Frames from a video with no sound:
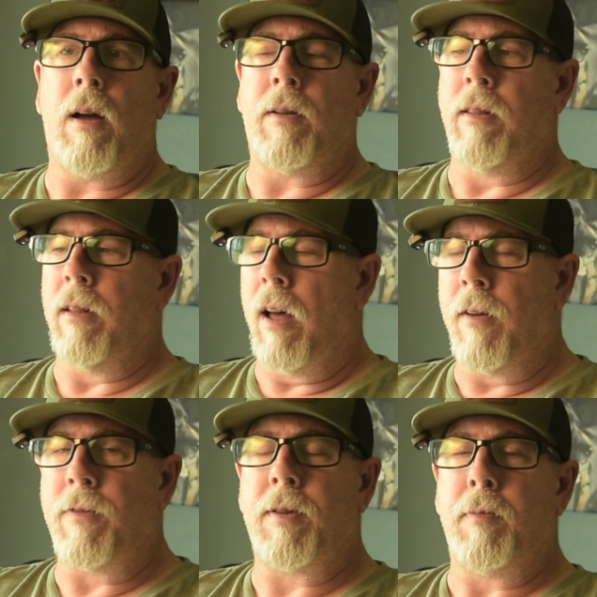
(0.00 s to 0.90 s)
I'd
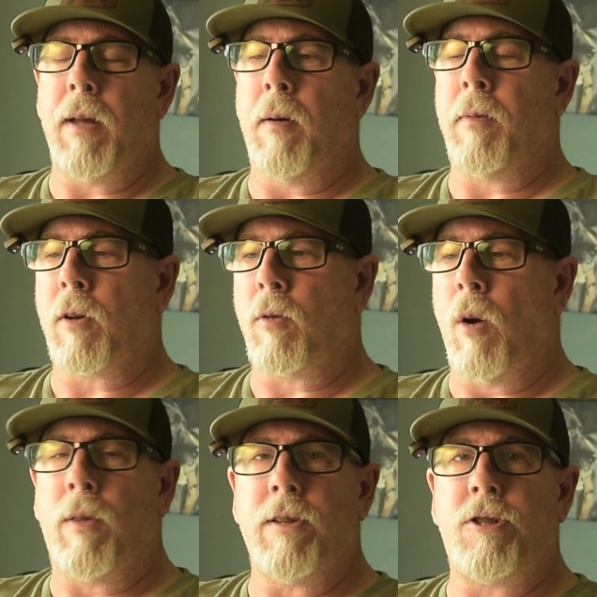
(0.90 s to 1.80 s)
love to be able to
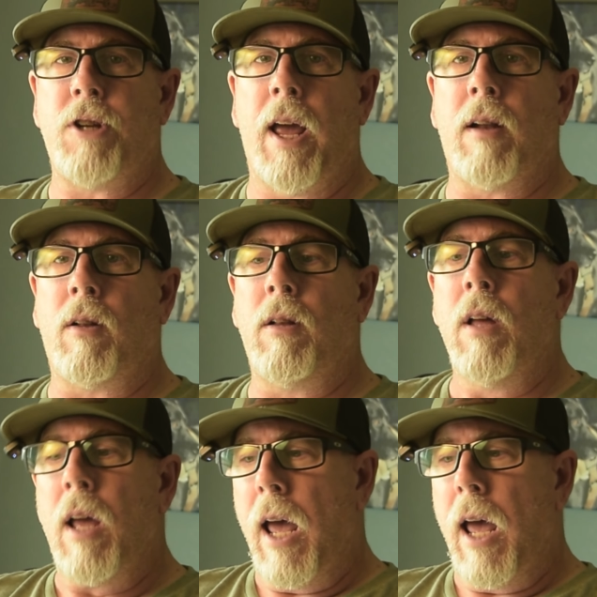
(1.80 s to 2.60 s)
grow this channel